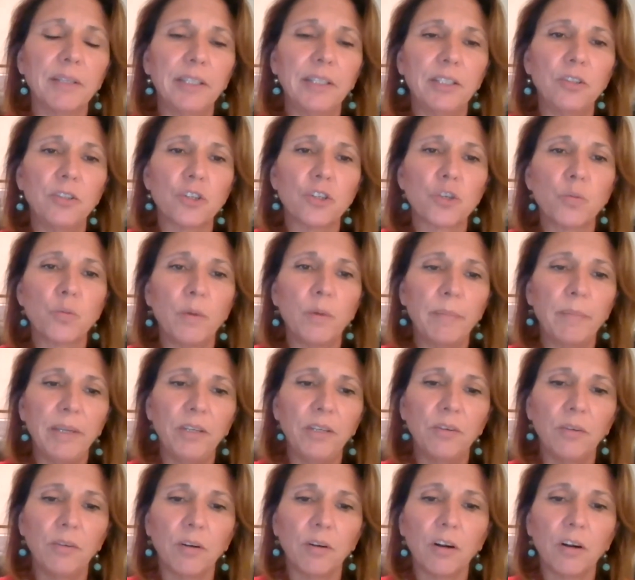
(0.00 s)
and then you're swimming
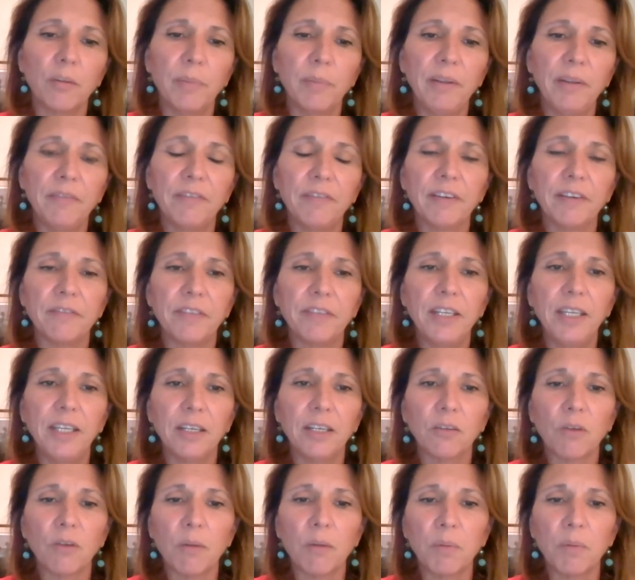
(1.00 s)
to an RB 15,
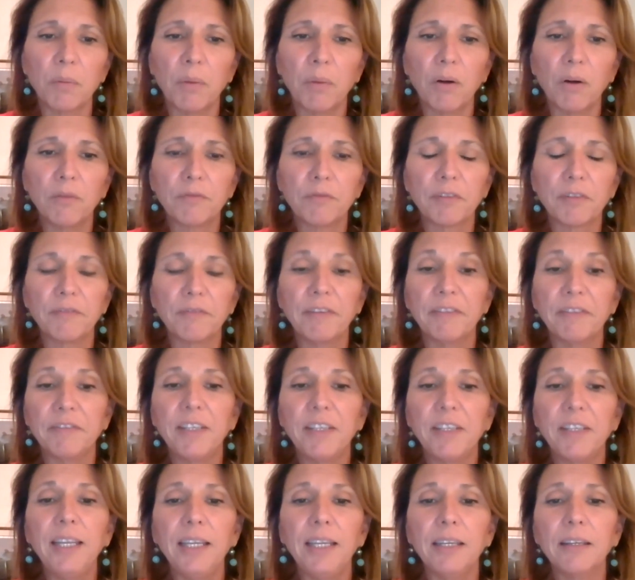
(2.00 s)
a rubber boat for
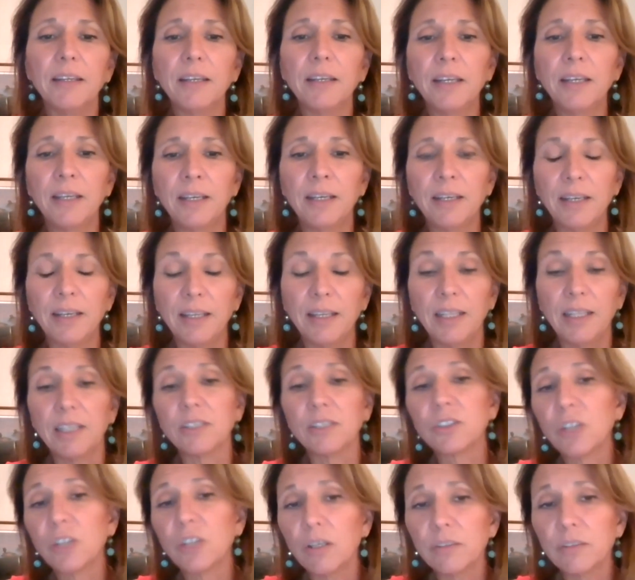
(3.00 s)
15, and then
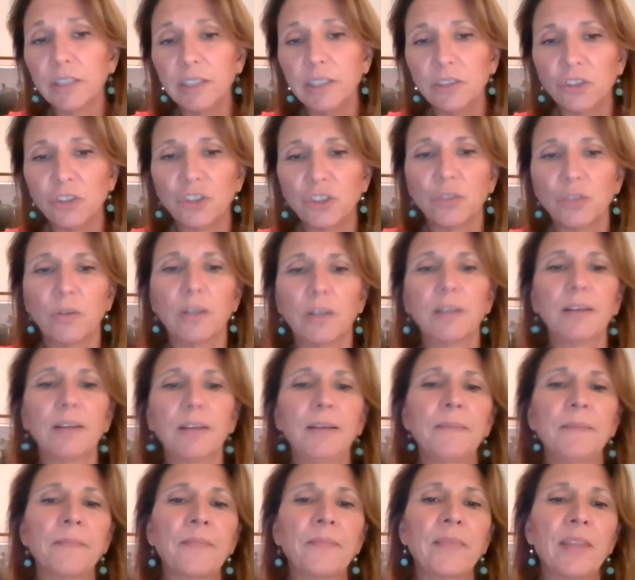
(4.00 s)
assaulting the shore.
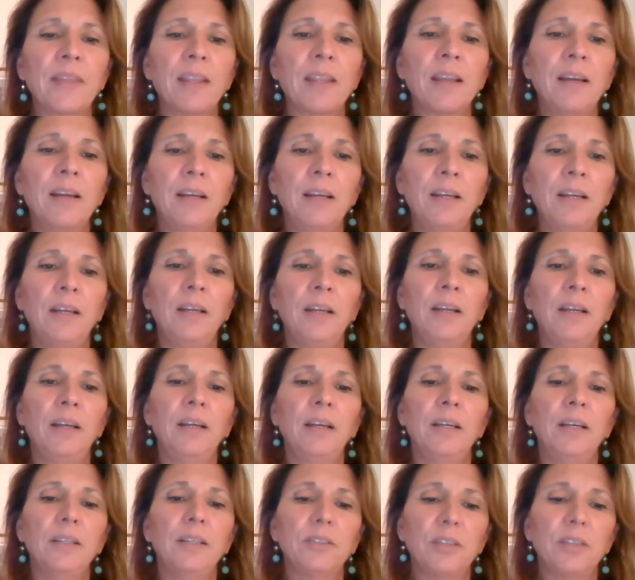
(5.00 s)

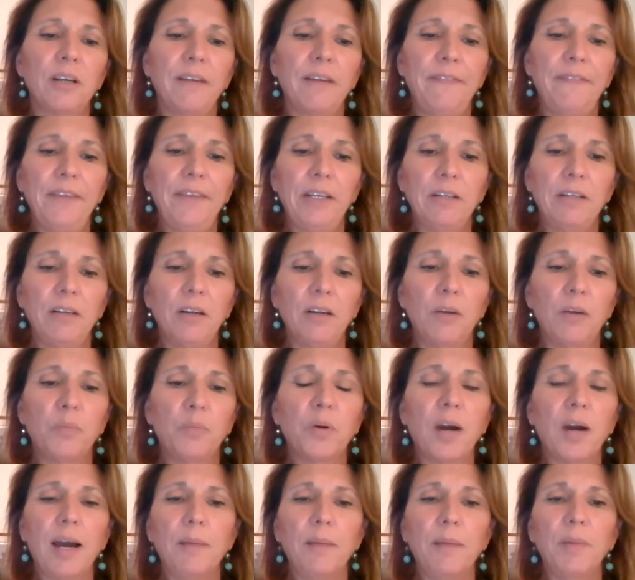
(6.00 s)
So I figured no
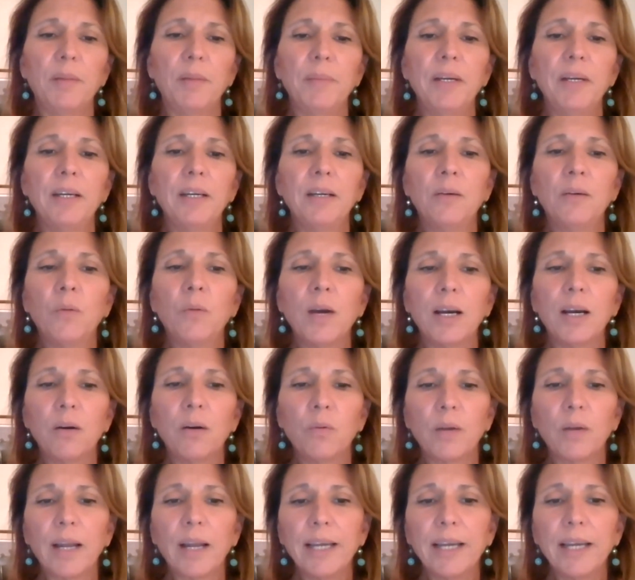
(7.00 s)
problem. Well,
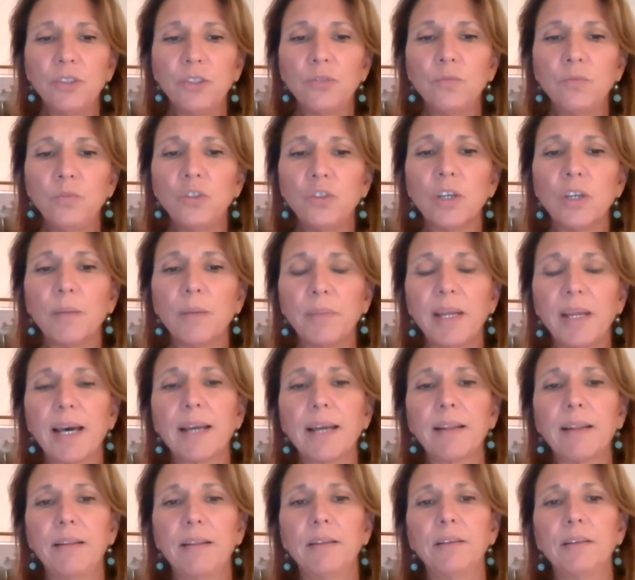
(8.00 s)
when I jumped out
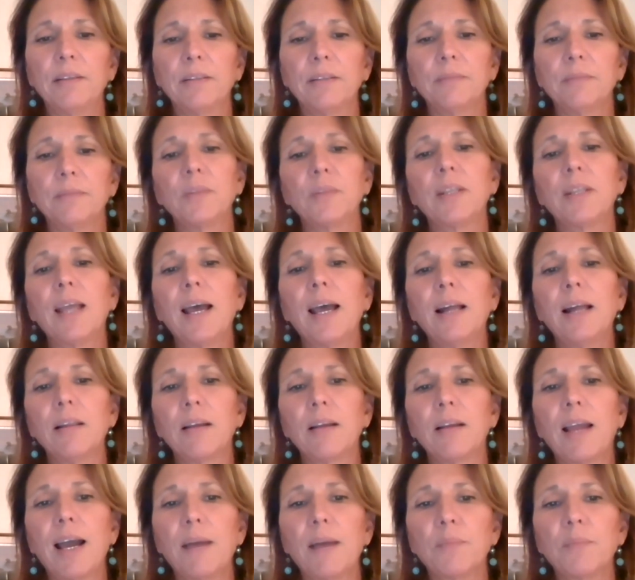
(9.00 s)
of the, the
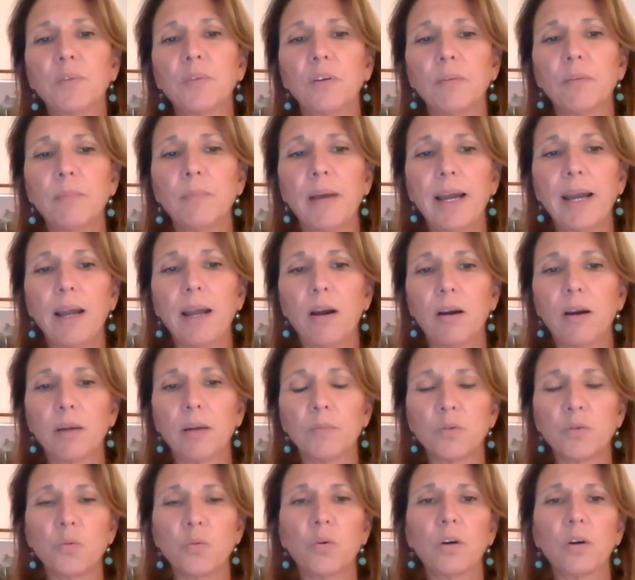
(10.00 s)
helicopter, my
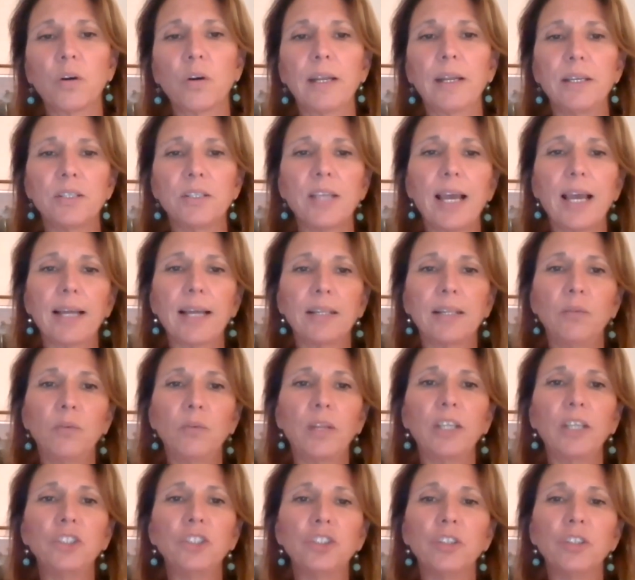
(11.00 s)
arms weren't exactly where
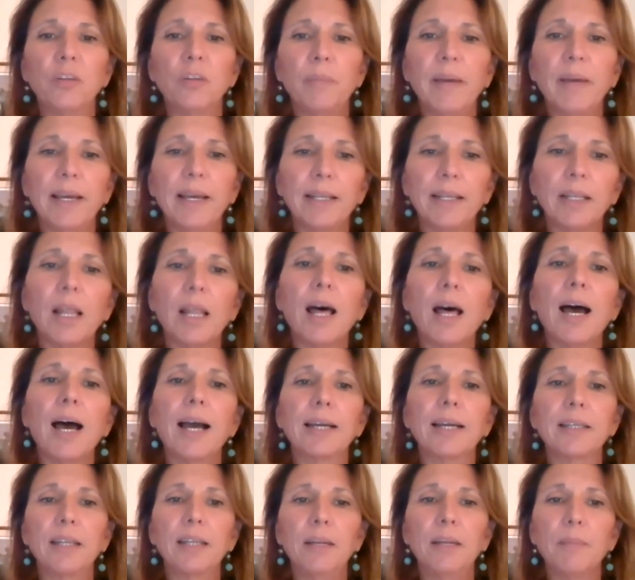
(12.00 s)
they should have been
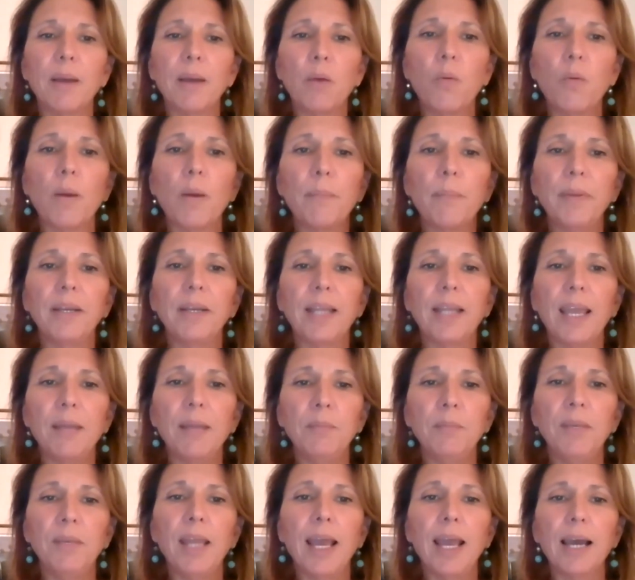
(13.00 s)
locked, and my weapon
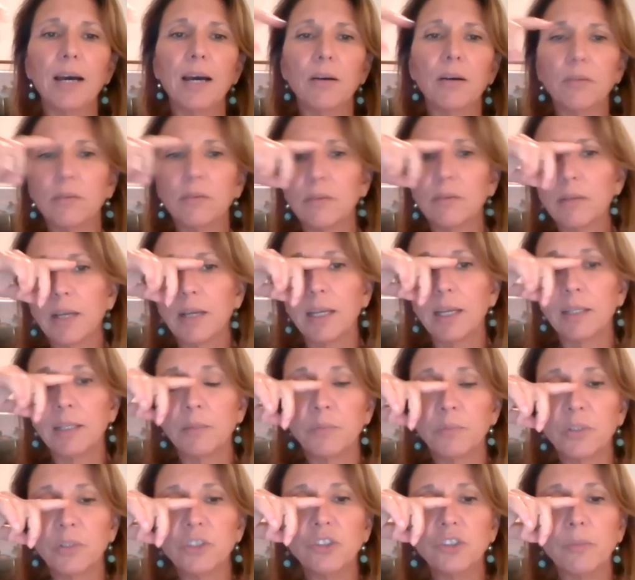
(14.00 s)
came down on the
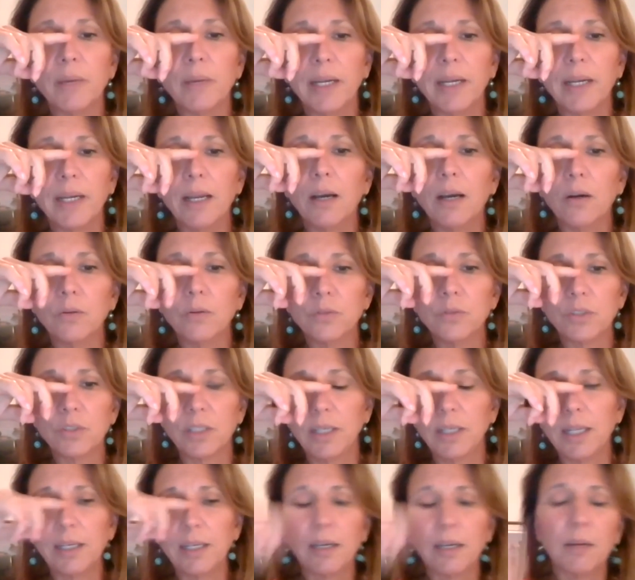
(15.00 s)
bridge of my nose
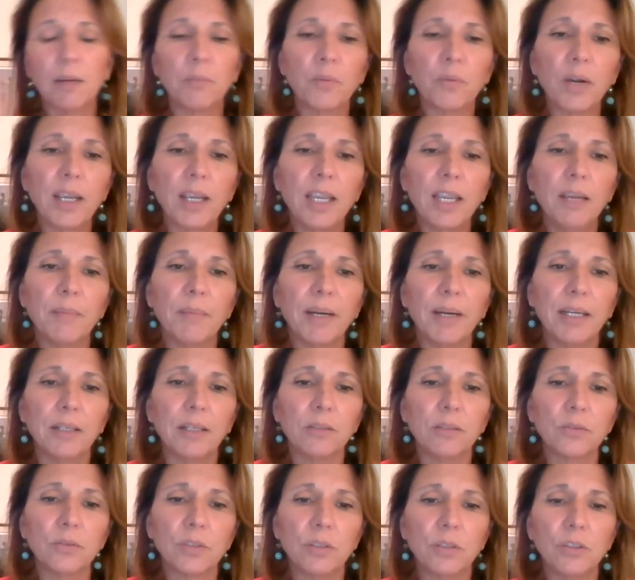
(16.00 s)
and ended up breaking my
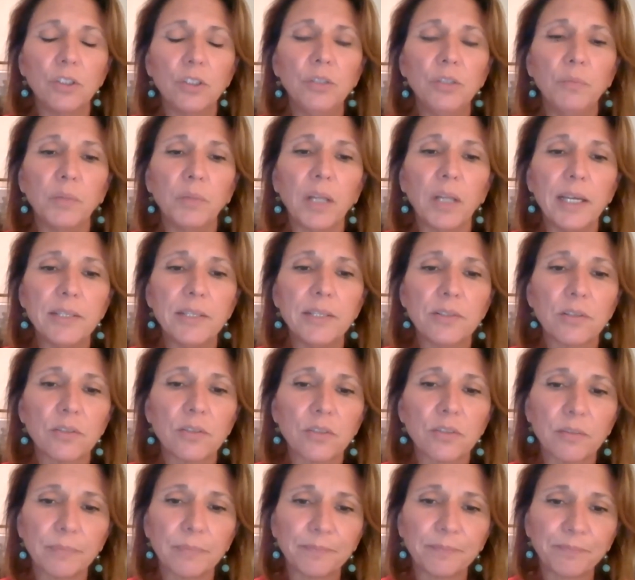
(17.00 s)
nose in two
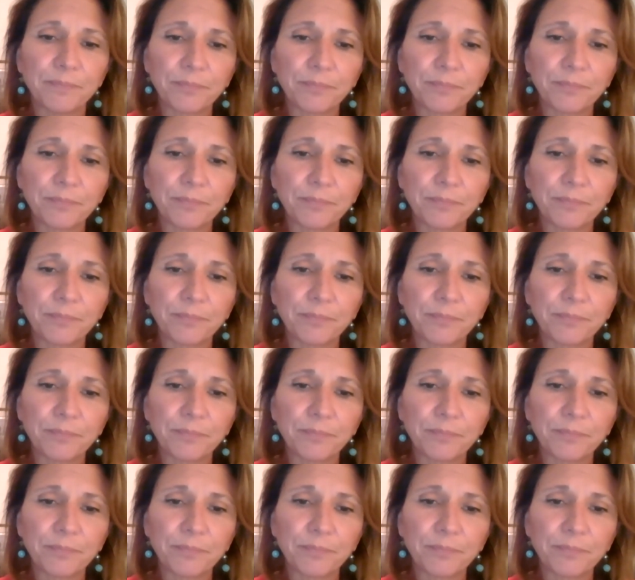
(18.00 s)
places.